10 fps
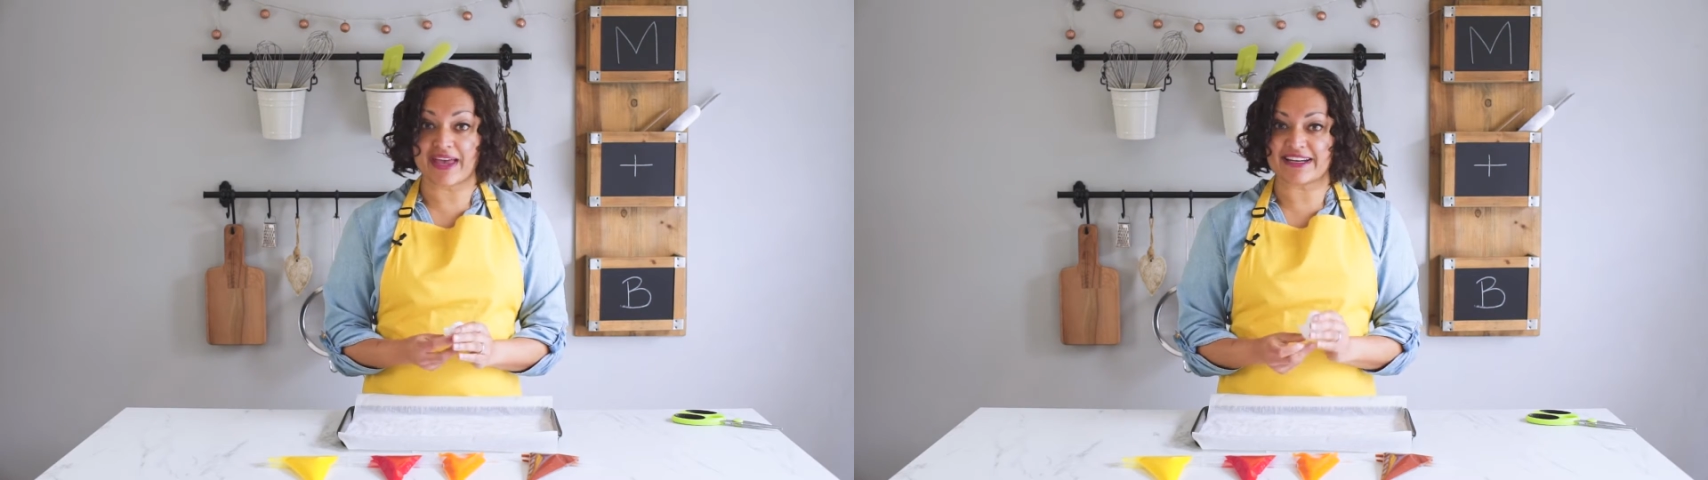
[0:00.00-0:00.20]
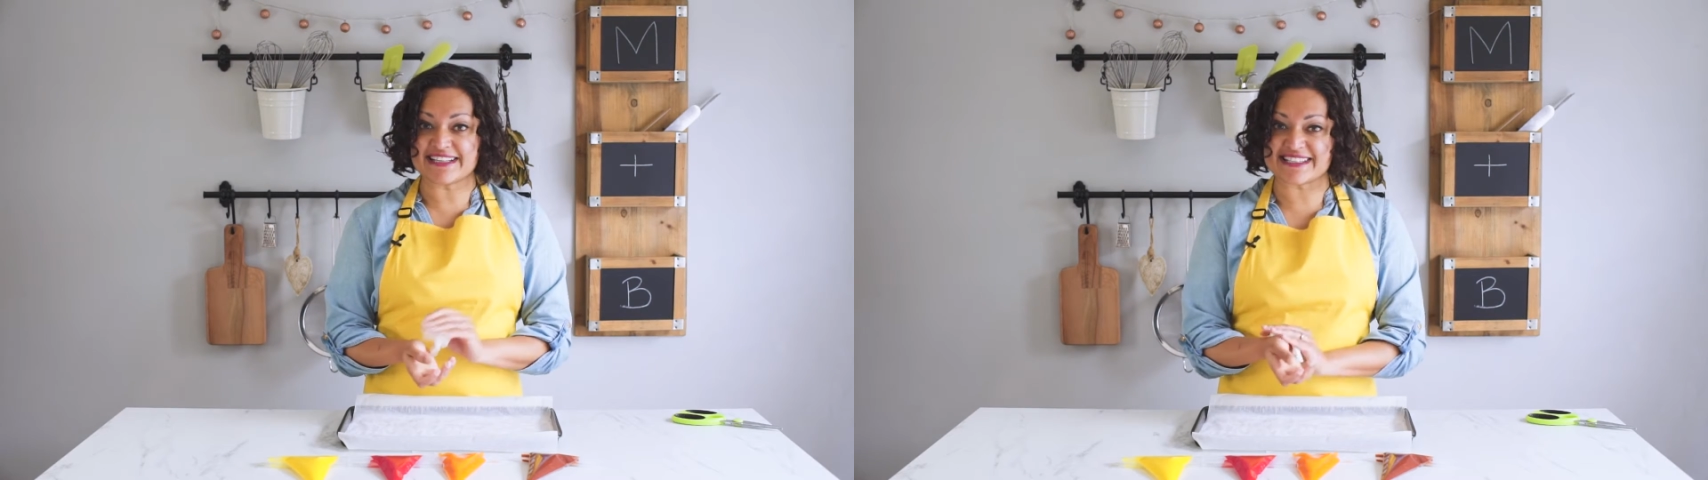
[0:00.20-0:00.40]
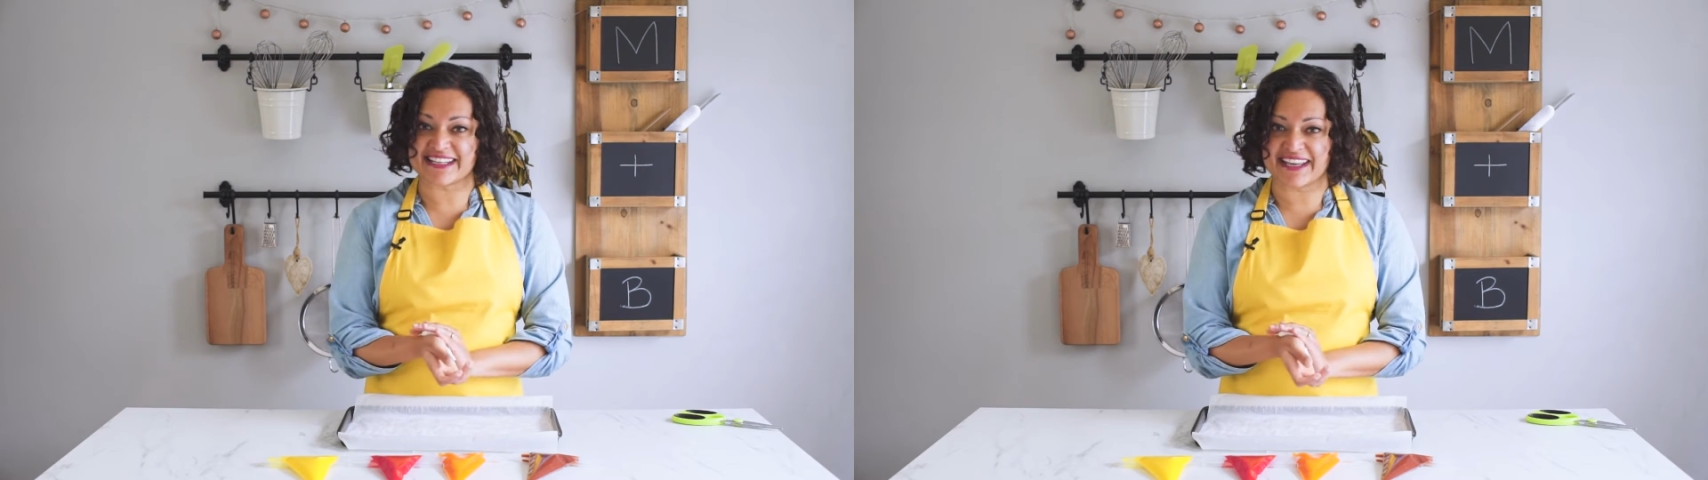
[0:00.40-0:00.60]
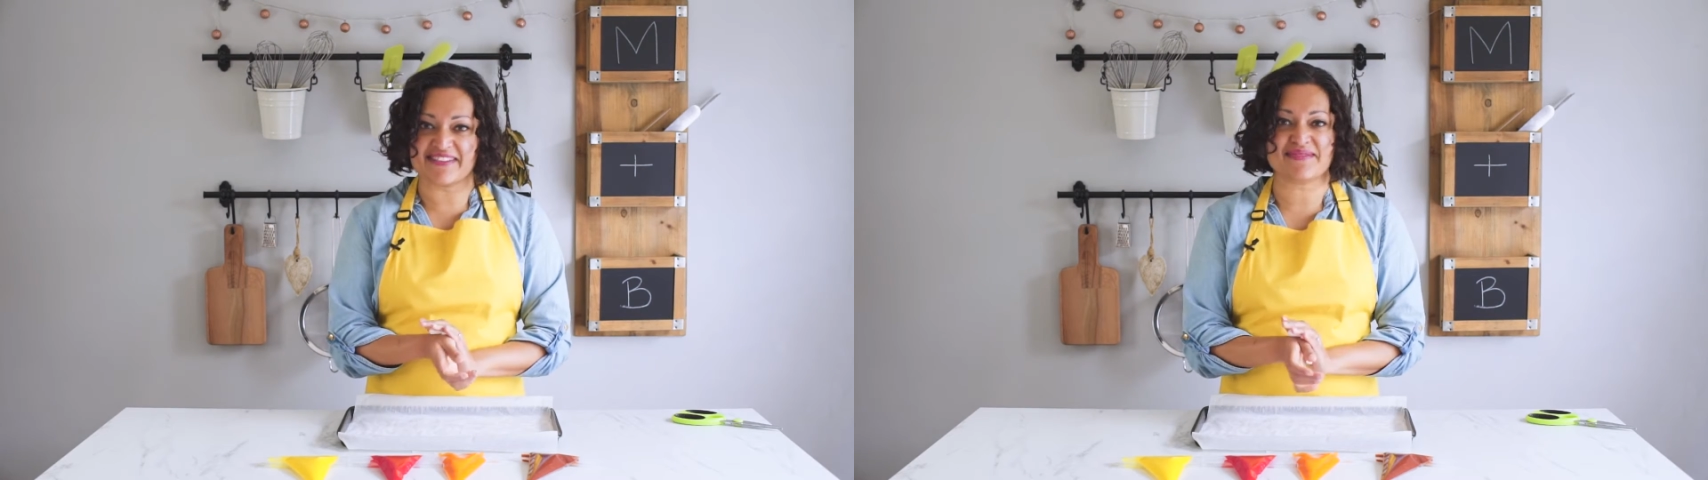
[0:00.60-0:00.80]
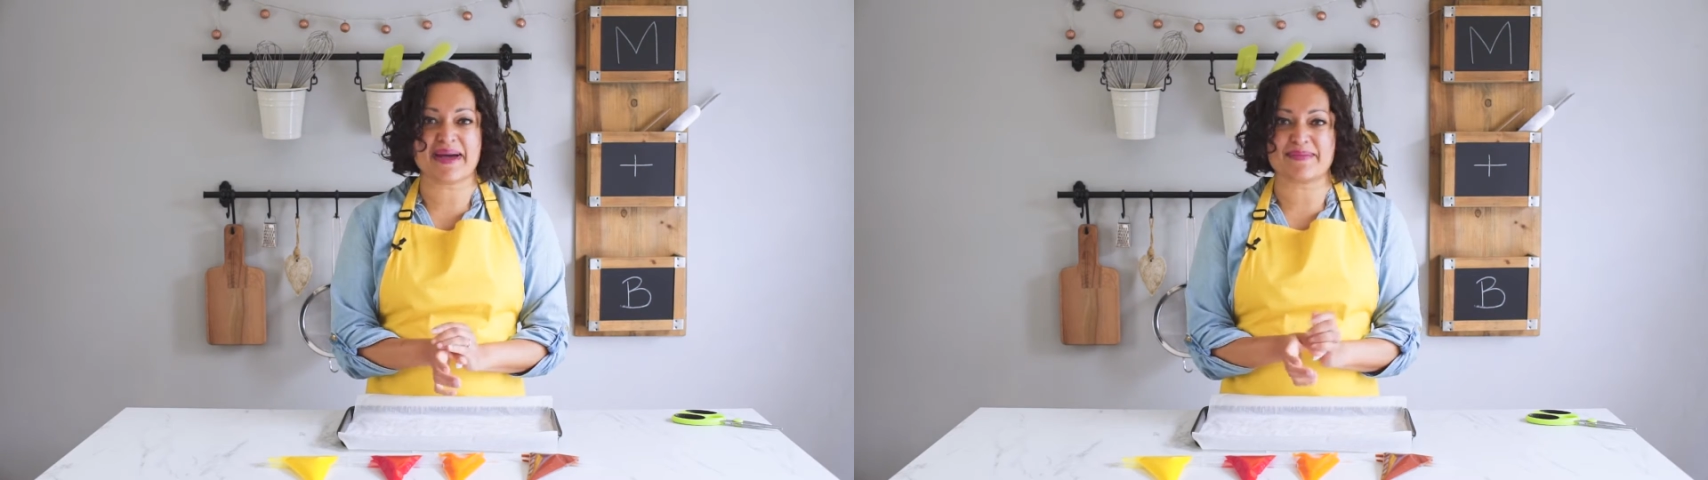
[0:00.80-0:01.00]
any sticking
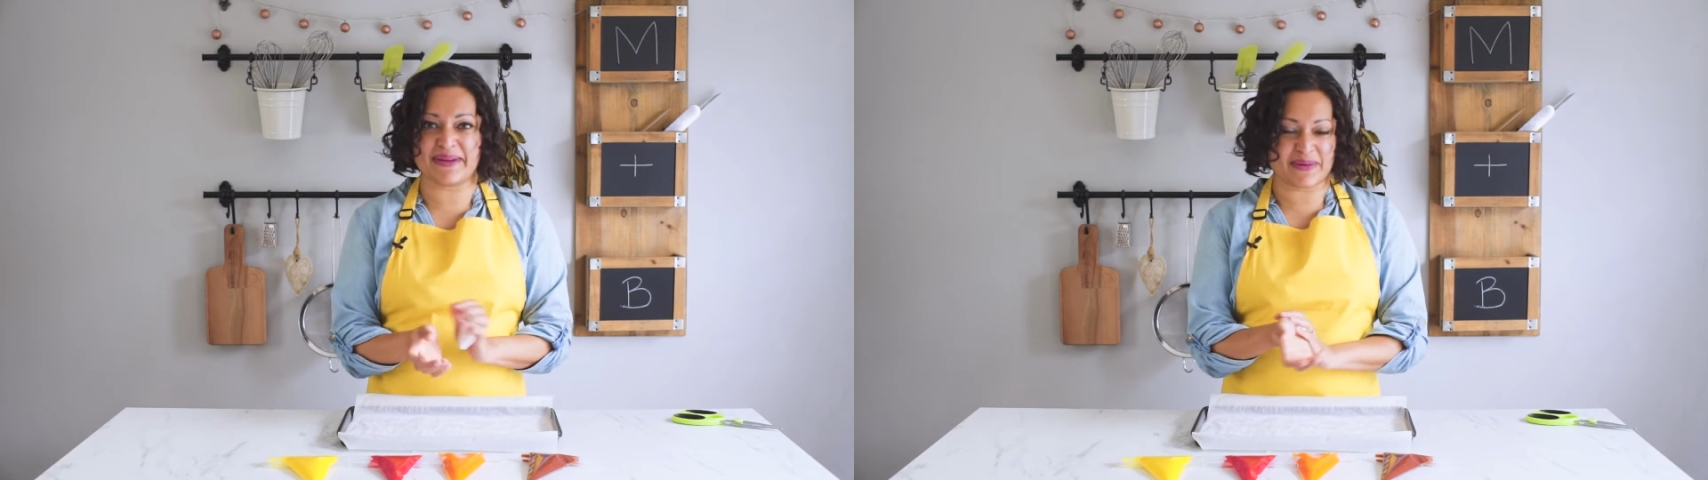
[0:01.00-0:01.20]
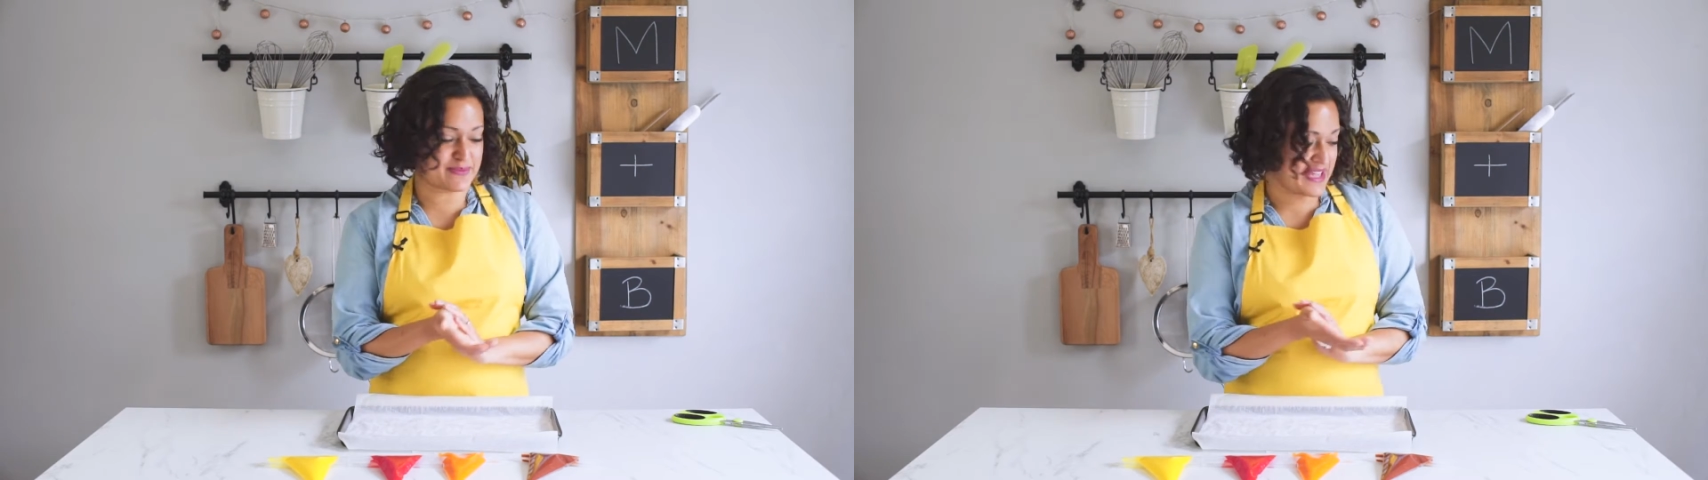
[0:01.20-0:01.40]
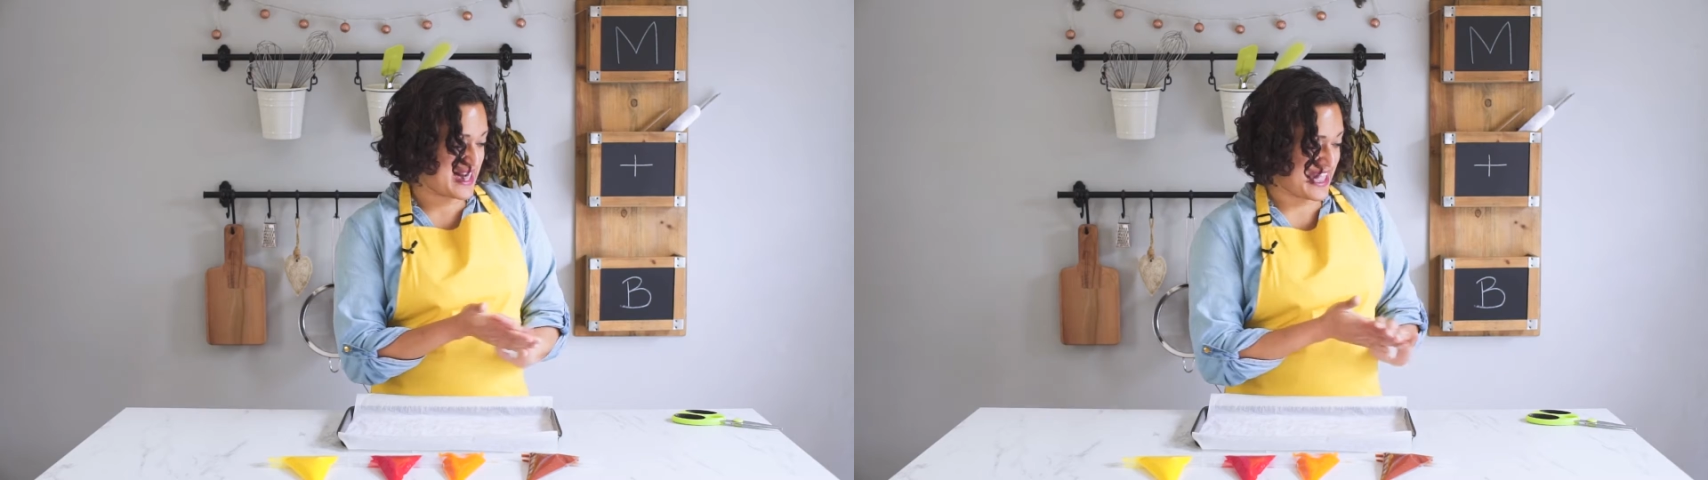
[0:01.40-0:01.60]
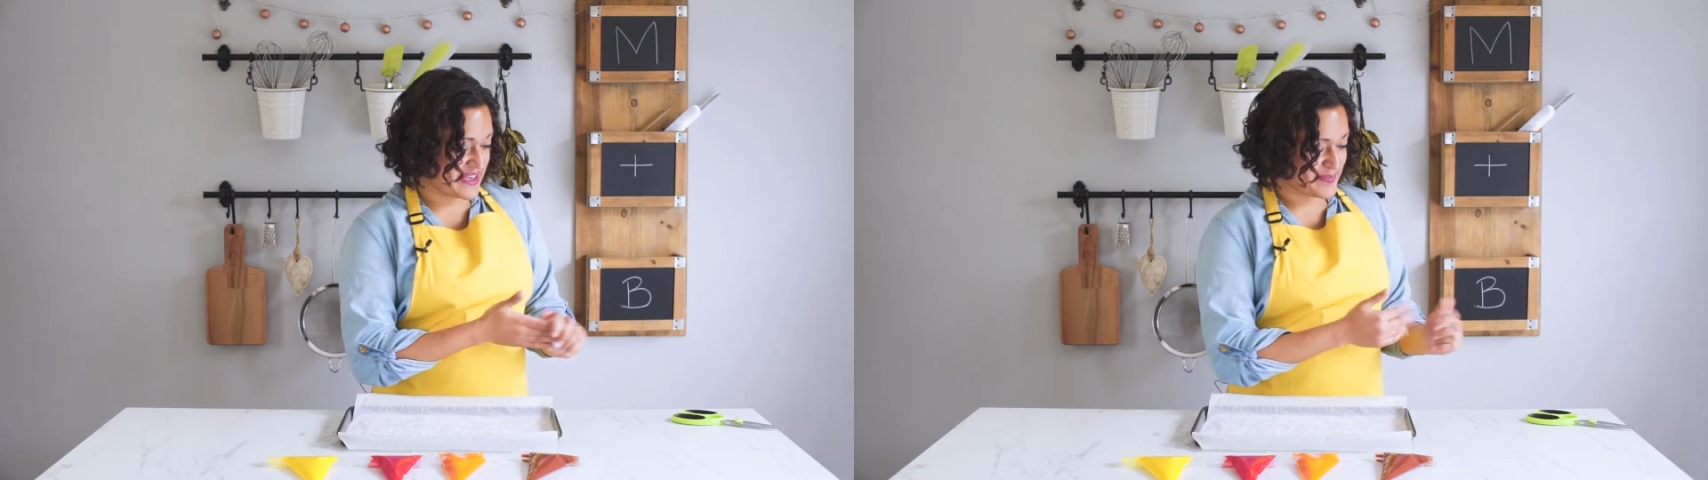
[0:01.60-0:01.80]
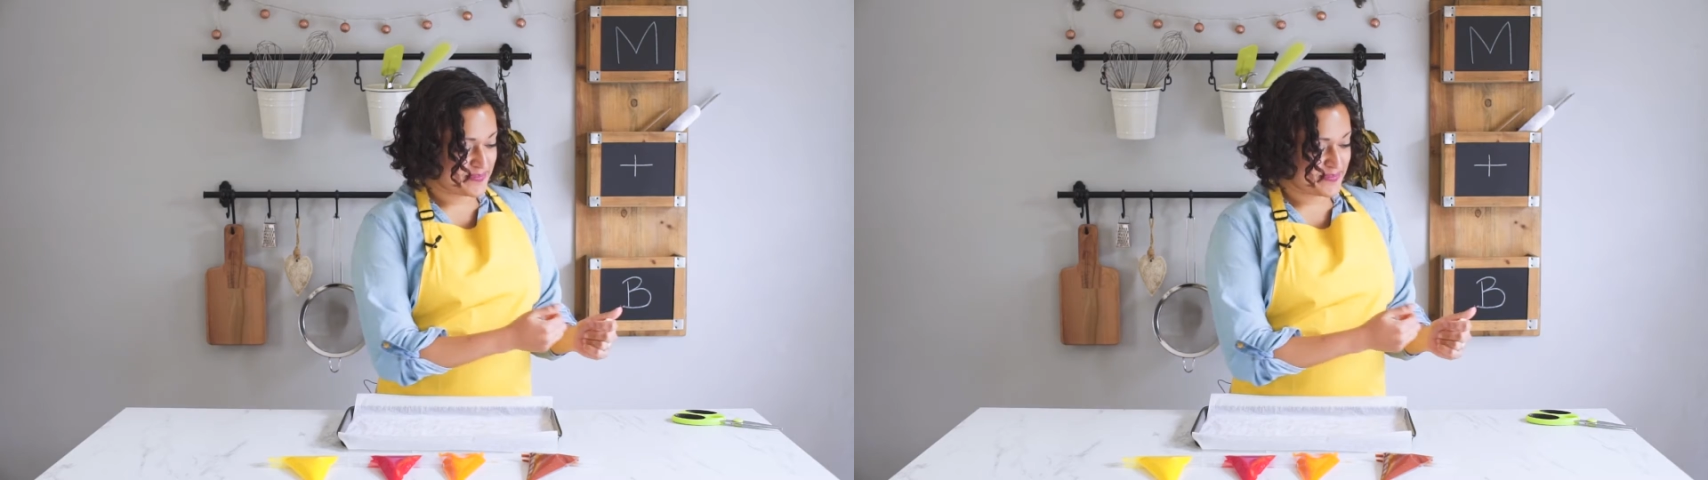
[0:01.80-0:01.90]
from happening with my cake.